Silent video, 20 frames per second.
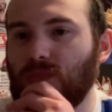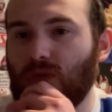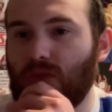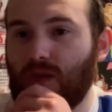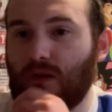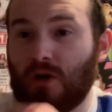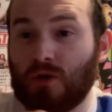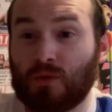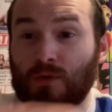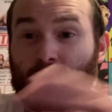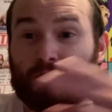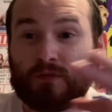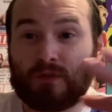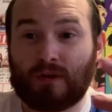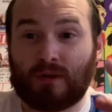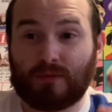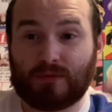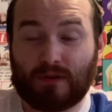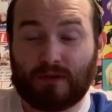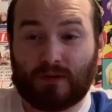I'll go ahead and
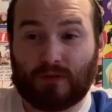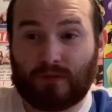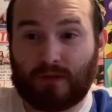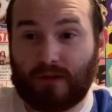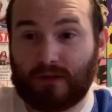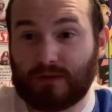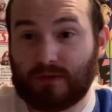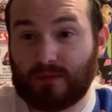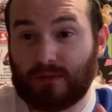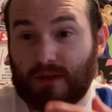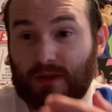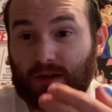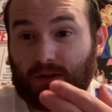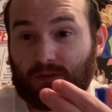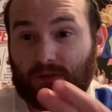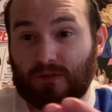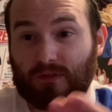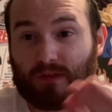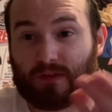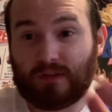start with Nux Taku there,
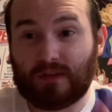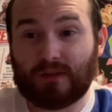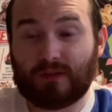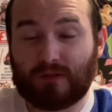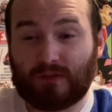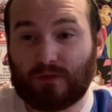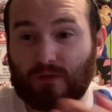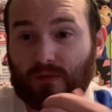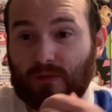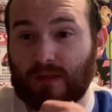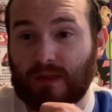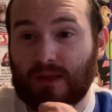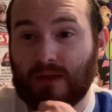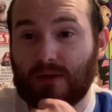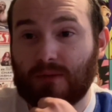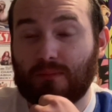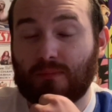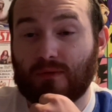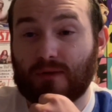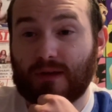since I did,
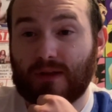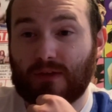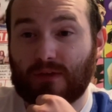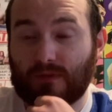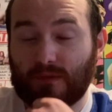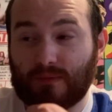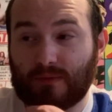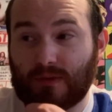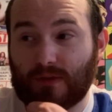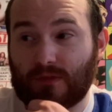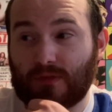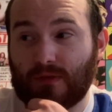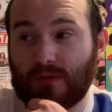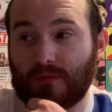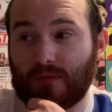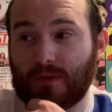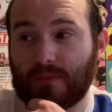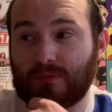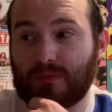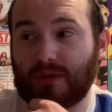bring some of the
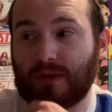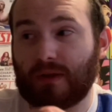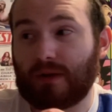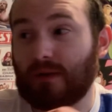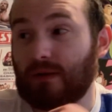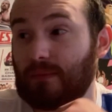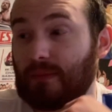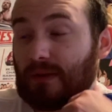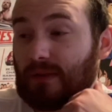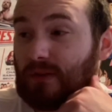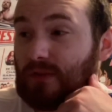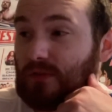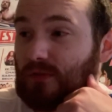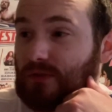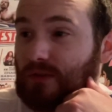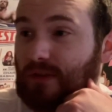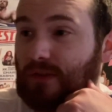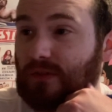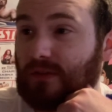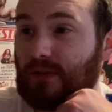stuff up there, my initial
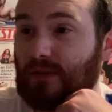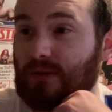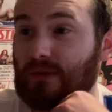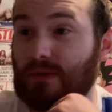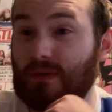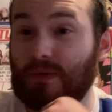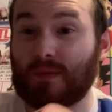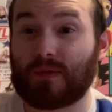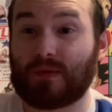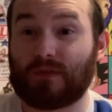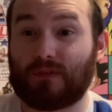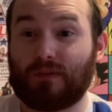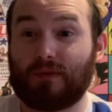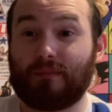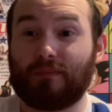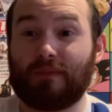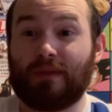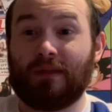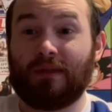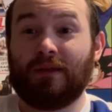thoughts there. However,
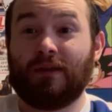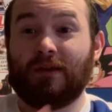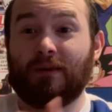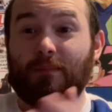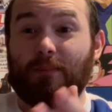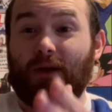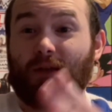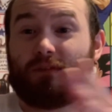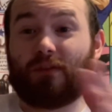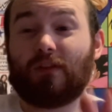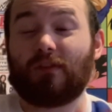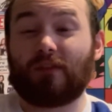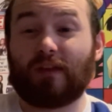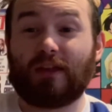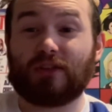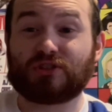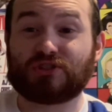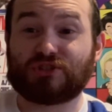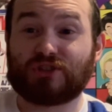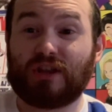some might say that
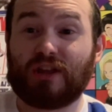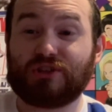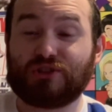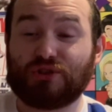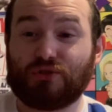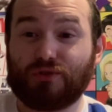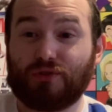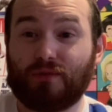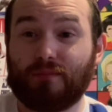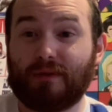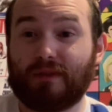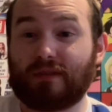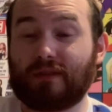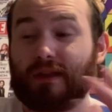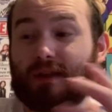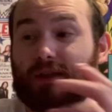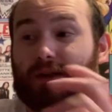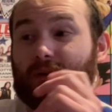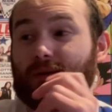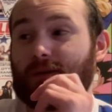has changed a little bit
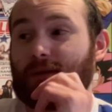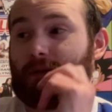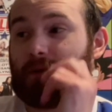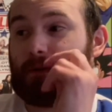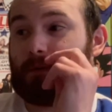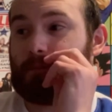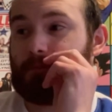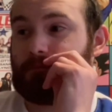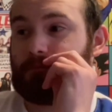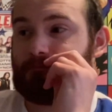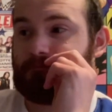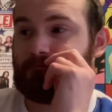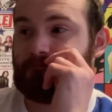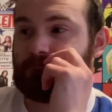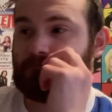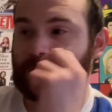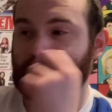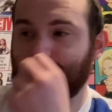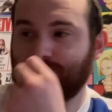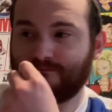there.
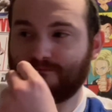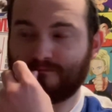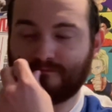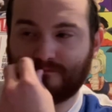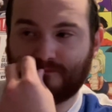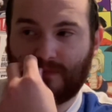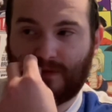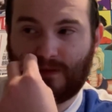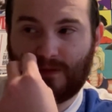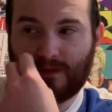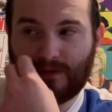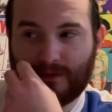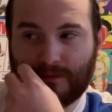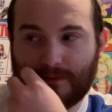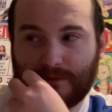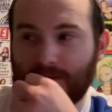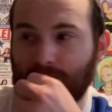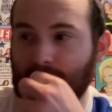So,